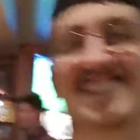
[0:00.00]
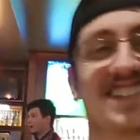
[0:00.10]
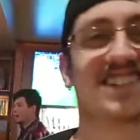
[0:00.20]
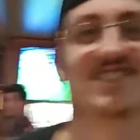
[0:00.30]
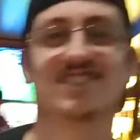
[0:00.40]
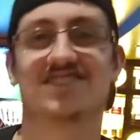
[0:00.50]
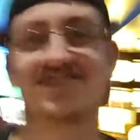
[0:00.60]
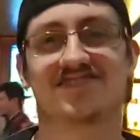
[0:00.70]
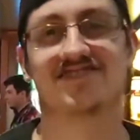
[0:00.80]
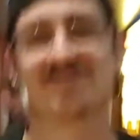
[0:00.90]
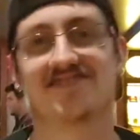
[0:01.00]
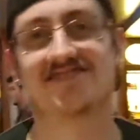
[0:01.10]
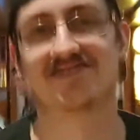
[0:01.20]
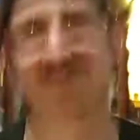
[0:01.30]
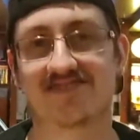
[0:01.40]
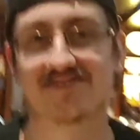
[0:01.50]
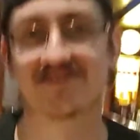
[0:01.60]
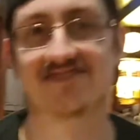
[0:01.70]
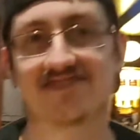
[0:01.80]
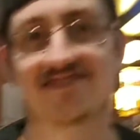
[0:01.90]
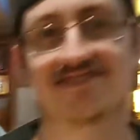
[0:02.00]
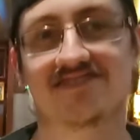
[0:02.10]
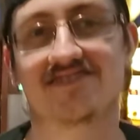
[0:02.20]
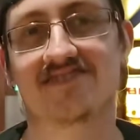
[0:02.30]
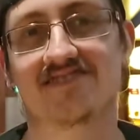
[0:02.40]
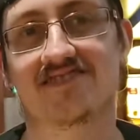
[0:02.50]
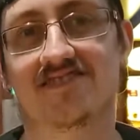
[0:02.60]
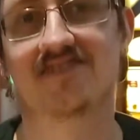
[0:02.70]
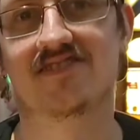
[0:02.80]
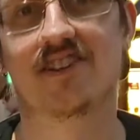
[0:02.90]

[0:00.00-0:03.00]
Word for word: wait a minute. You're blaming me? No,